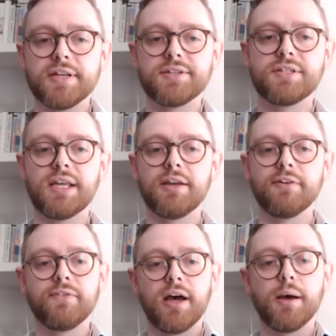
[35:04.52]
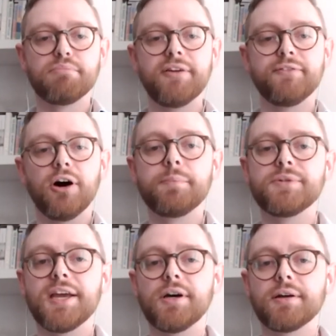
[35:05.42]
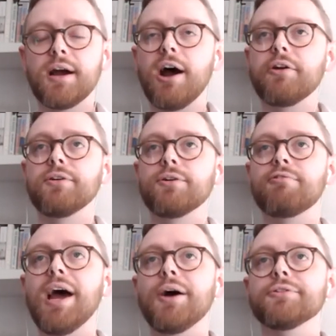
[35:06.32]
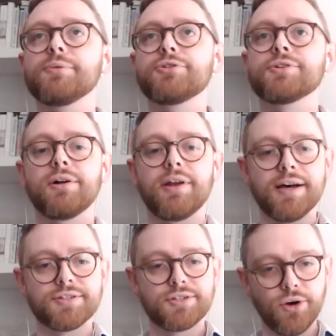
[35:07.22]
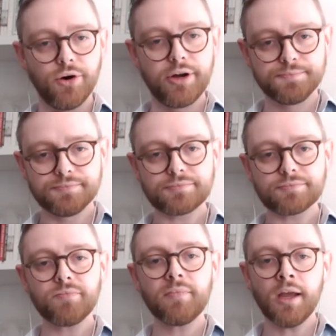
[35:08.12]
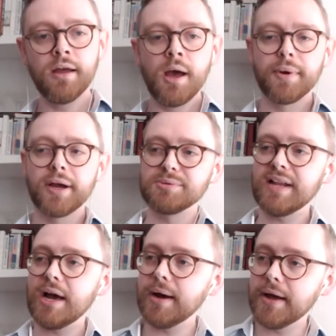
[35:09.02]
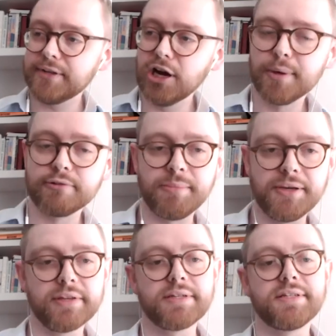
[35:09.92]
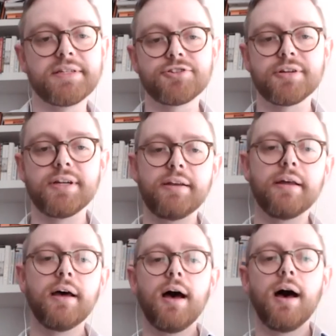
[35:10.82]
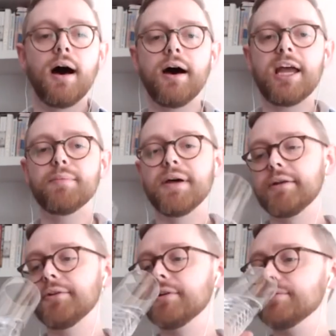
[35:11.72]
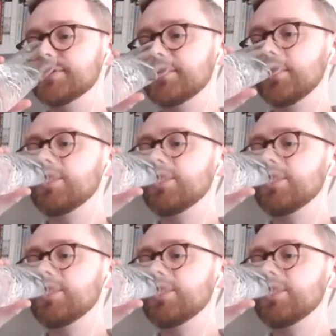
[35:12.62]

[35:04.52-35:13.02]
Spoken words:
is to give a brief update on Gardiner grounds, which was our last talk, because we've now had the upper tribunal's decision in Hyman and others.